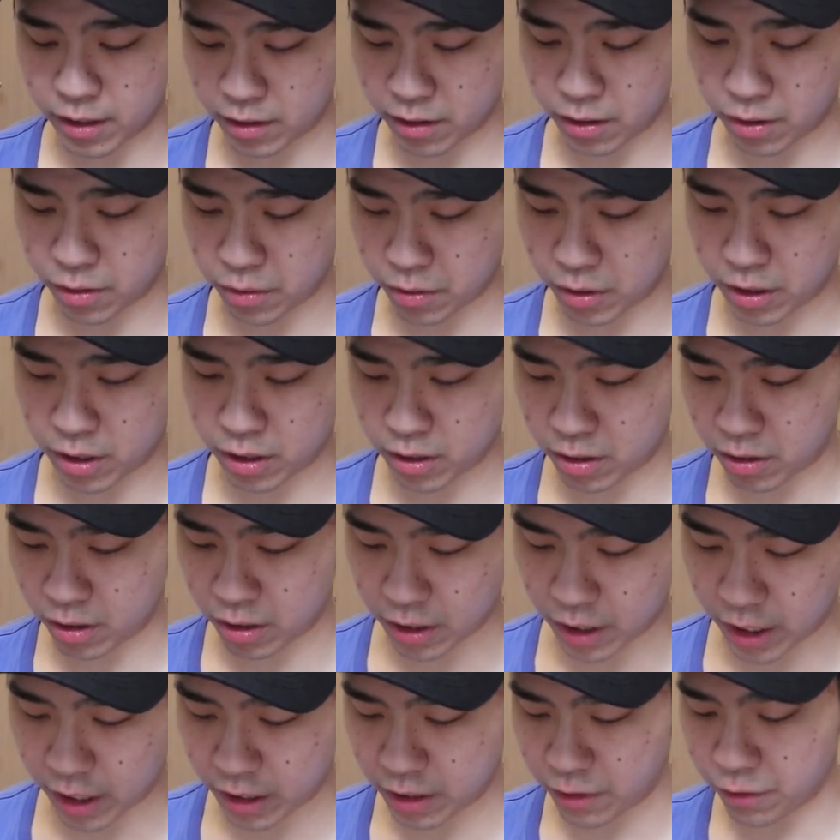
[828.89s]
so we're just
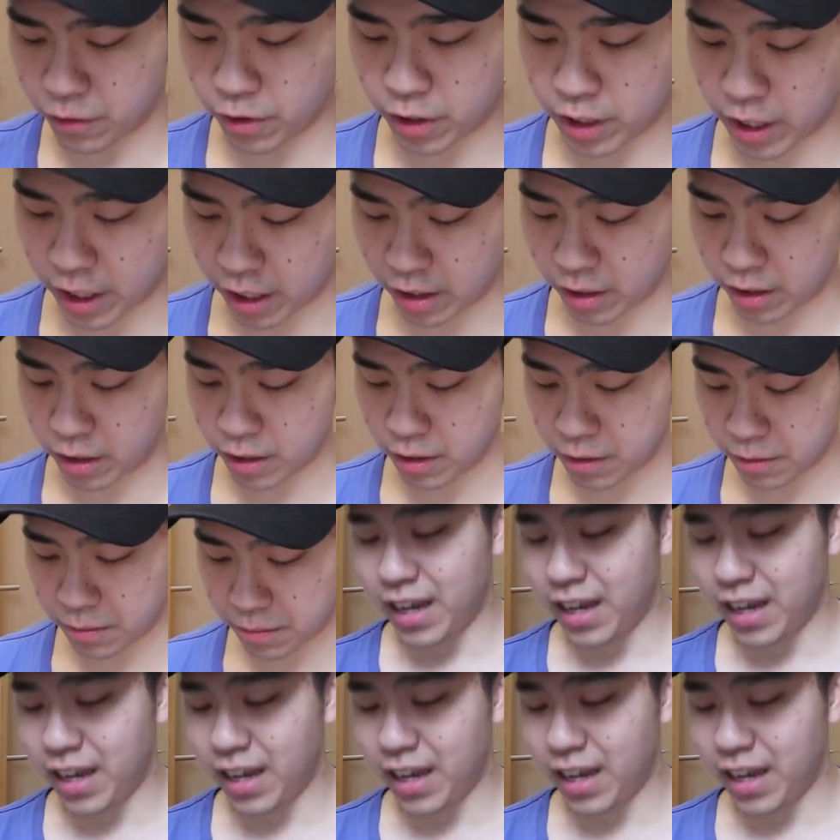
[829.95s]
gonna catch him for candy.